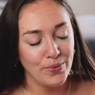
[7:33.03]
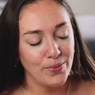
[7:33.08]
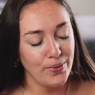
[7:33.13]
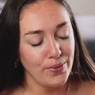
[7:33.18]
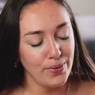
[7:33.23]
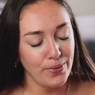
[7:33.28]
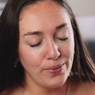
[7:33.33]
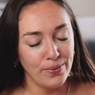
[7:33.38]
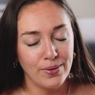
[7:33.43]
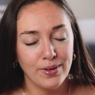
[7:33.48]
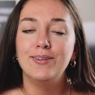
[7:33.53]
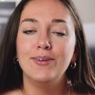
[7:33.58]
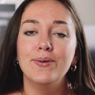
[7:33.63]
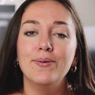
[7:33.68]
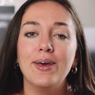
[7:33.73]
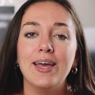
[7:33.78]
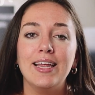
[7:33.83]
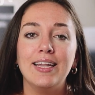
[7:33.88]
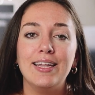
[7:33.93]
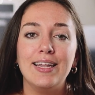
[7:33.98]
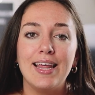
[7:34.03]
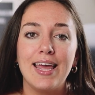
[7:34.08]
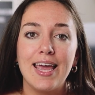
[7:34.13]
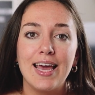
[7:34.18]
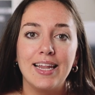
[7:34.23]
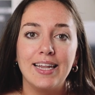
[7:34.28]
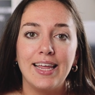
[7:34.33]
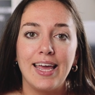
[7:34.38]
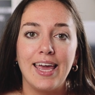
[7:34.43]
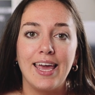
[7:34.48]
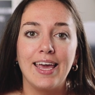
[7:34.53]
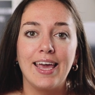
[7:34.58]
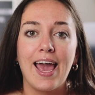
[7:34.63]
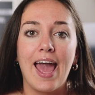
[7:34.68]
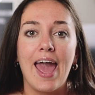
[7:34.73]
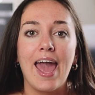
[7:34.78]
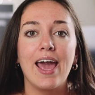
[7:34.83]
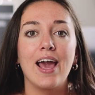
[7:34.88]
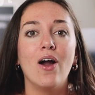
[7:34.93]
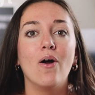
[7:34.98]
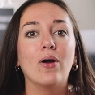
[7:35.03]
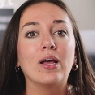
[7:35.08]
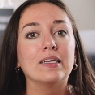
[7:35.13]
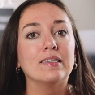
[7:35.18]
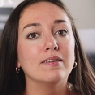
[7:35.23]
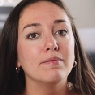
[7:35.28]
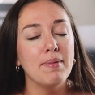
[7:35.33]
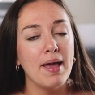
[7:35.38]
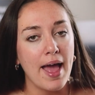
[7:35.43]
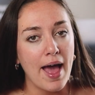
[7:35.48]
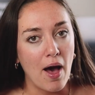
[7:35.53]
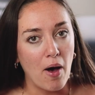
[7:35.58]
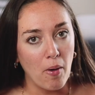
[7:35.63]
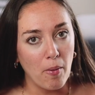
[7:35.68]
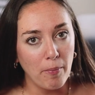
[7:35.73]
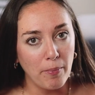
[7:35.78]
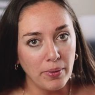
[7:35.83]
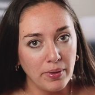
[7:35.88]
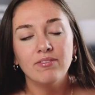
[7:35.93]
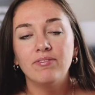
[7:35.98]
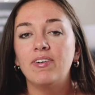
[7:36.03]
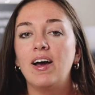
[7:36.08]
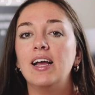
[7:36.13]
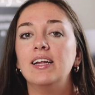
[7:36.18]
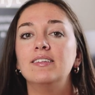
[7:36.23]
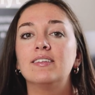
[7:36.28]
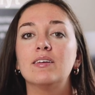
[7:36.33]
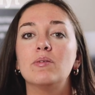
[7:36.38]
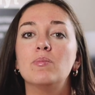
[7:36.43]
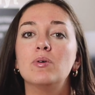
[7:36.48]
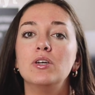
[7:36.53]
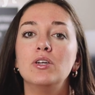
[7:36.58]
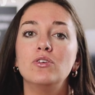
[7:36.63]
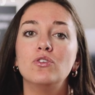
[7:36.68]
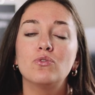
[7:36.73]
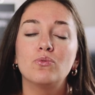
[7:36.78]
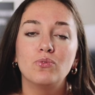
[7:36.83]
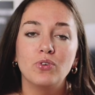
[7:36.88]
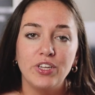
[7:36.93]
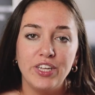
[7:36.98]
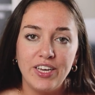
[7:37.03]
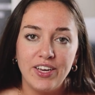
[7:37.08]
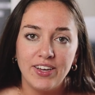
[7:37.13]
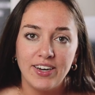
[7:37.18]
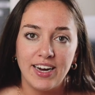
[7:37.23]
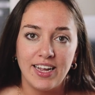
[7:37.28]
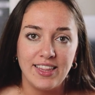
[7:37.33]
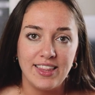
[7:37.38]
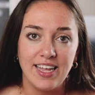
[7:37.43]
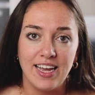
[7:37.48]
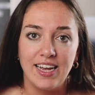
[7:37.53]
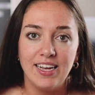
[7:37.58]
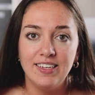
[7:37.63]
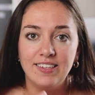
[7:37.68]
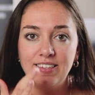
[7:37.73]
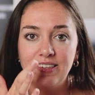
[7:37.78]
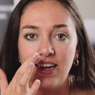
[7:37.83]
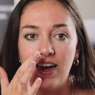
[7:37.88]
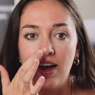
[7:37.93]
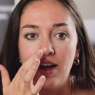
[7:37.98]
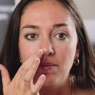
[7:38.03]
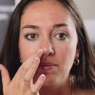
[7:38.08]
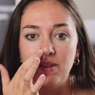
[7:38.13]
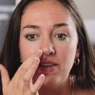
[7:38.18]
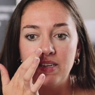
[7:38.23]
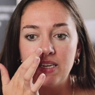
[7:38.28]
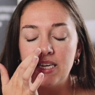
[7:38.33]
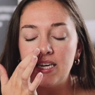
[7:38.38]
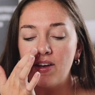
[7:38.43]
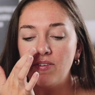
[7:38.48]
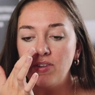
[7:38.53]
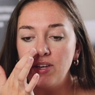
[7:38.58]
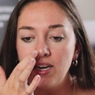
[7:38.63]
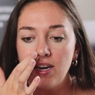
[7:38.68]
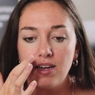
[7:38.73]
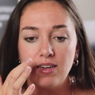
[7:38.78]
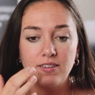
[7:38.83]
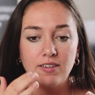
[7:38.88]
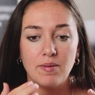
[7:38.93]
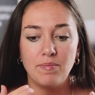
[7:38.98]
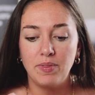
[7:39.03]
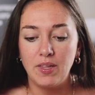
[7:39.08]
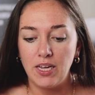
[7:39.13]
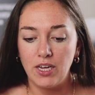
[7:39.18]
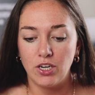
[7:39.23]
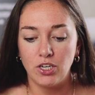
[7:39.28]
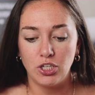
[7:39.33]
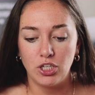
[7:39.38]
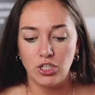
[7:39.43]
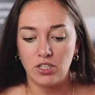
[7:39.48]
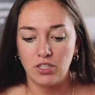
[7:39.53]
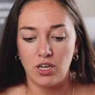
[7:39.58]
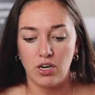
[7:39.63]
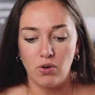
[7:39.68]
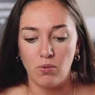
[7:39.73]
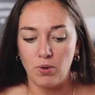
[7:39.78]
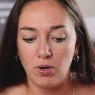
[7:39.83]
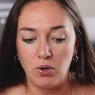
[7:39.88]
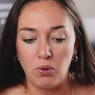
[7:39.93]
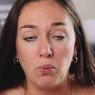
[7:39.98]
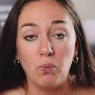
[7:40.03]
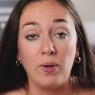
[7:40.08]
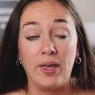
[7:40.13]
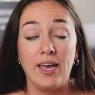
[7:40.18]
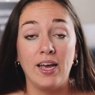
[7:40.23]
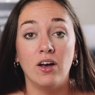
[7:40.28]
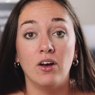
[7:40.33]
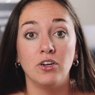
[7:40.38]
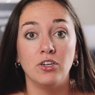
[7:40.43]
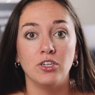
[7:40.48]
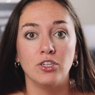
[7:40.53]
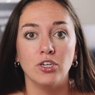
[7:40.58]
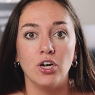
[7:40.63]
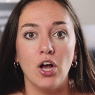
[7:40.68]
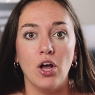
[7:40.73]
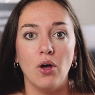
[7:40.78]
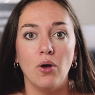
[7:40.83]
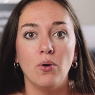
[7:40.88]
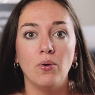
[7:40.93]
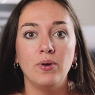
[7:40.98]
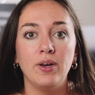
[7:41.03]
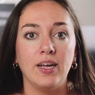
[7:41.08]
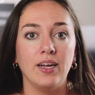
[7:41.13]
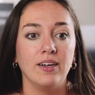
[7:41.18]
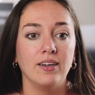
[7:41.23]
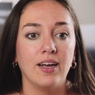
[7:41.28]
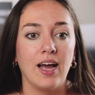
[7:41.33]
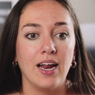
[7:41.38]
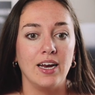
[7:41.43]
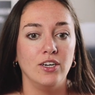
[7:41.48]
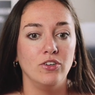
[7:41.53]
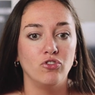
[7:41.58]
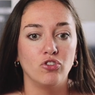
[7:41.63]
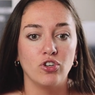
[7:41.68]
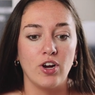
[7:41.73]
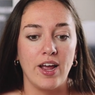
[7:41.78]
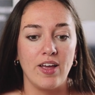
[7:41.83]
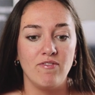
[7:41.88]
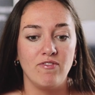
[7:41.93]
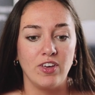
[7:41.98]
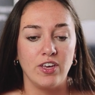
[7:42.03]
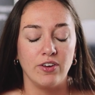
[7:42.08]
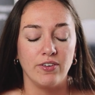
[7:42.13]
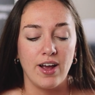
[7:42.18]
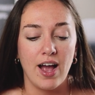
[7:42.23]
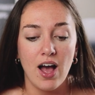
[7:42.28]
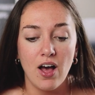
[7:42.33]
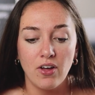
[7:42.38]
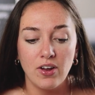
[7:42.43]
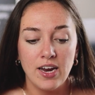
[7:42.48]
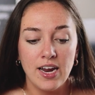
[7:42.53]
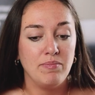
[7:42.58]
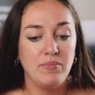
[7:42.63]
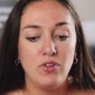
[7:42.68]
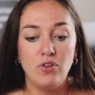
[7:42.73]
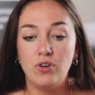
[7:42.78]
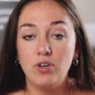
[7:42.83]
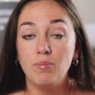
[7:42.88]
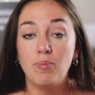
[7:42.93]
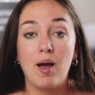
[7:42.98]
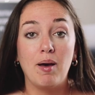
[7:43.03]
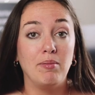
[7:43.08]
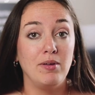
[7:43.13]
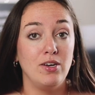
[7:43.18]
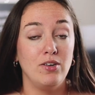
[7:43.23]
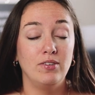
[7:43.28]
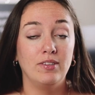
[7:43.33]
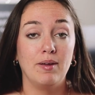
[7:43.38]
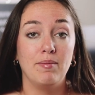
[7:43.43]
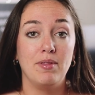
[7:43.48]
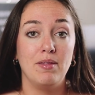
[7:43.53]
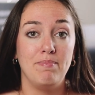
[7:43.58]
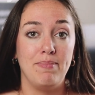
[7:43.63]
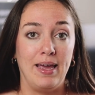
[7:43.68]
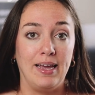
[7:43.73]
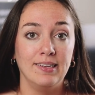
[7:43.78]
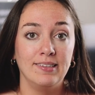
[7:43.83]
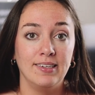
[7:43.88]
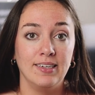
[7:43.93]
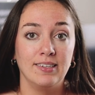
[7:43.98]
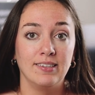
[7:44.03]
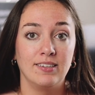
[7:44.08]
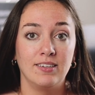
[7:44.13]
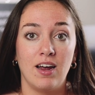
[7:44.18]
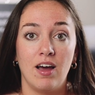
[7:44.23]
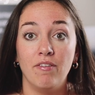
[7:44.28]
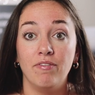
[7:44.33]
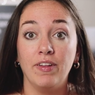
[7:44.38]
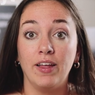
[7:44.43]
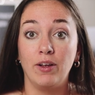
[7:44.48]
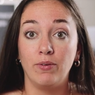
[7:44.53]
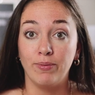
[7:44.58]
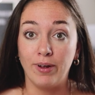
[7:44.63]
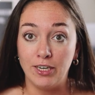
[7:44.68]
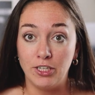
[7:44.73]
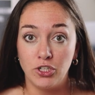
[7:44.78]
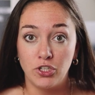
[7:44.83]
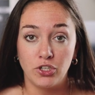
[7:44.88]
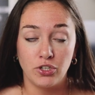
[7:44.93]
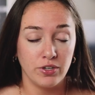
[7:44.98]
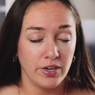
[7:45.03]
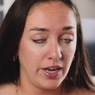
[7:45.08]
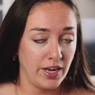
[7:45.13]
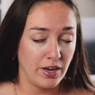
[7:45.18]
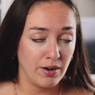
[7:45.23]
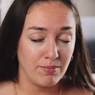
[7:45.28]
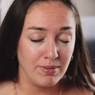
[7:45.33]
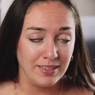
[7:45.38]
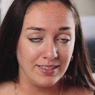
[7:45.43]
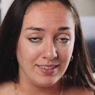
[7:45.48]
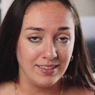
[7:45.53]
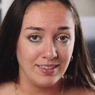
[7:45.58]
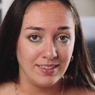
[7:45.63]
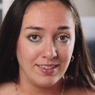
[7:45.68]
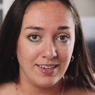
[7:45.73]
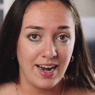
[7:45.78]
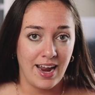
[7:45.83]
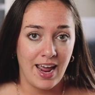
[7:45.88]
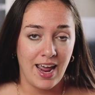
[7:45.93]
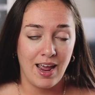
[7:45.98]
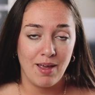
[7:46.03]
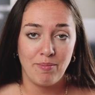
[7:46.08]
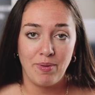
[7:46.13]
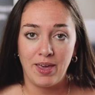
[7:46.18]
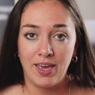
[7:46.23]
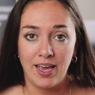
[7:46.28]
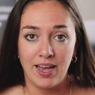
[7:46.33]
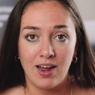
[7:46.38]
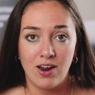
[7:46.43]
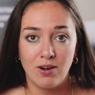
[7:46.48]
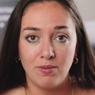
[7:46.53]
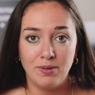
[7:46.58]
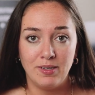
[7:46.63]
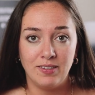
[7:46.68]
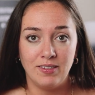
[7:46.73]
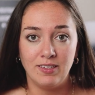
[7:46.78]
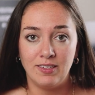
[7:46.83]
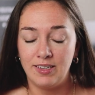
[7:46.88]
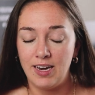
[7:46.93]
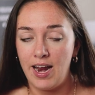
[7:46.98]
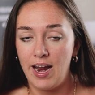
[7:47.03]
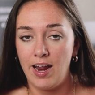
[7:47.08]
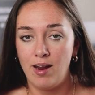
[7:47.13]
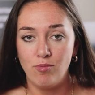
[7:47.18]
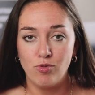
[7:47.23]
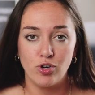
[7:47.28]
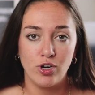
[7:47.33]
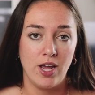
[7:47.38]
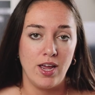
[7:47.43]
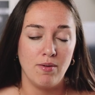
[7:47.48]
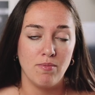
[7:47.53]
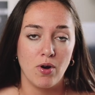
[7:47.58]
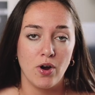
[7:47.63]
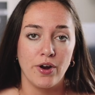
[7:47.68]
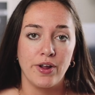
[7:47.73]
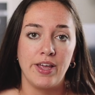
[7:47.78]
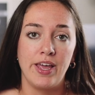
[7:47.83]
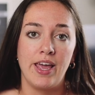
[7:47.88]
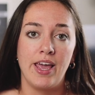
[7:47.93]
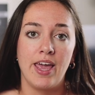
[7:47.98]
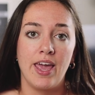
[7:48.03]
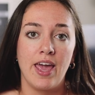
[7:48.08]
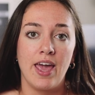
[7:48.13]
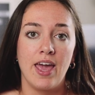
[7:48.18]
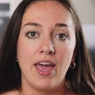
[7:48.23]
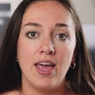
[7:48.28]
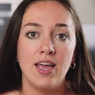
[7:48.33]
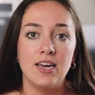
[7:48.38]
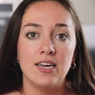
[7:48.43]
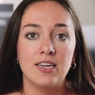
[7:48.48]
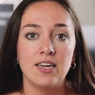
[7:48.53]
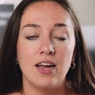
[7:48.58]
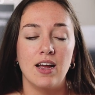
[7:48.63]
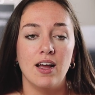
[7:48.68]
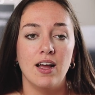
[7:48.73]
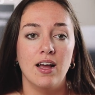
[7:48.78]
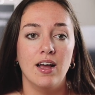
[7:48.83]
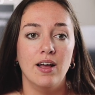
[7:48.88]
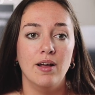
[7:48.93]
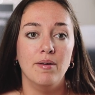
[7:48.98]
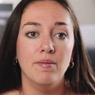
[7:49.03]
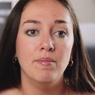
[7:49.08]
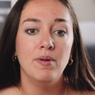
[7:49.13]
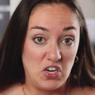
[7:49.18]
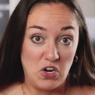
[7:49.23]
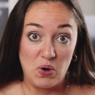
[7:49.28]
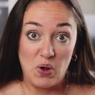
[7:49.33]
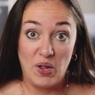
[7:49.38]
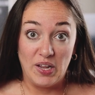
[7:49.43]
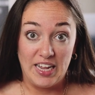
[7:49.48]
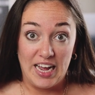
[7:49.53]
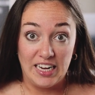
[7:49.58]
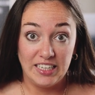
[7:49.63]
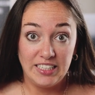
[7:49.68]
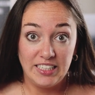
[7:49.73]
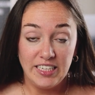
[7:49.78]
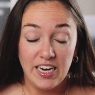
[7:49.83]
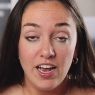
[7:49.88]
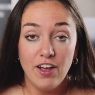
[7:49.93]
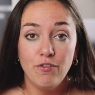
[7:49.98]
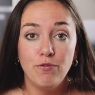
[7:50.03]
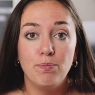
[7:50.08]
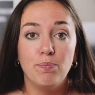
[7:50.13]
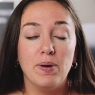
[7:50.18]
Woo! Do it legally, okay? Go get some help. Find someone who's really good at this. This is definitely not something you're just gonna wanna wing on your own and kind of try and figure out. You can probably do some of the basic stuff like registering your business name, picking out a business name, trademarking it, doing all that stuff.